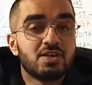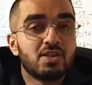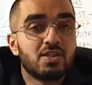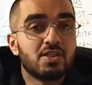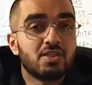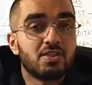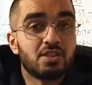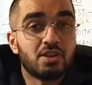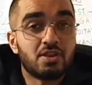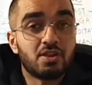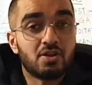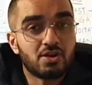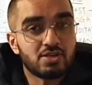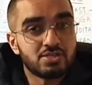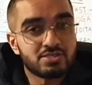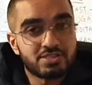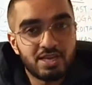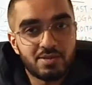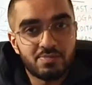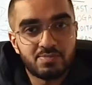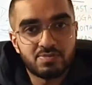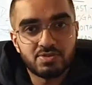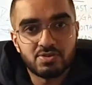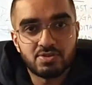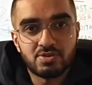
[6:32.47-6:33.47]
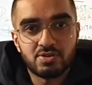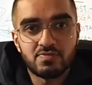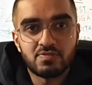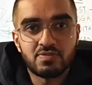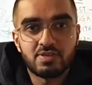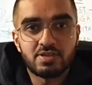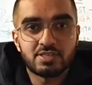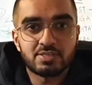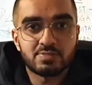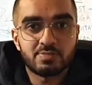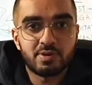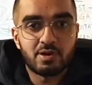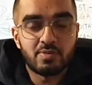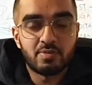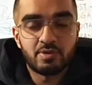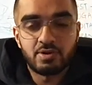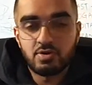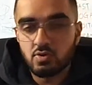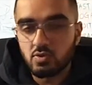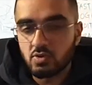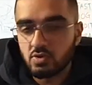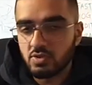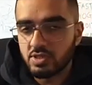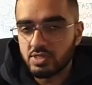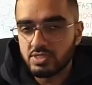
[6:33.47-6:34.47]
the last episode of the experiment,
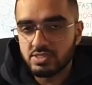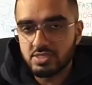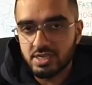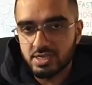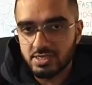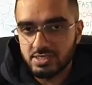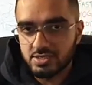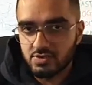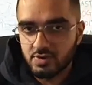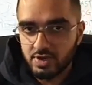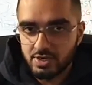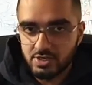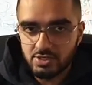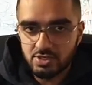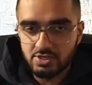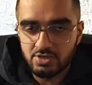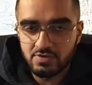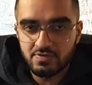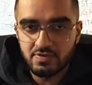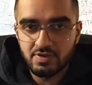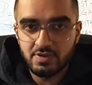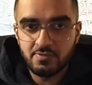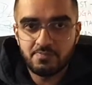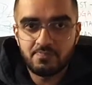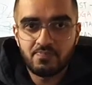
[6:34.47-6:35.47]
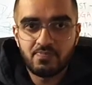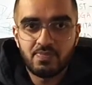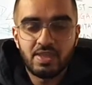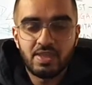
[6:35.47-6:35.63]
or this iteration of it,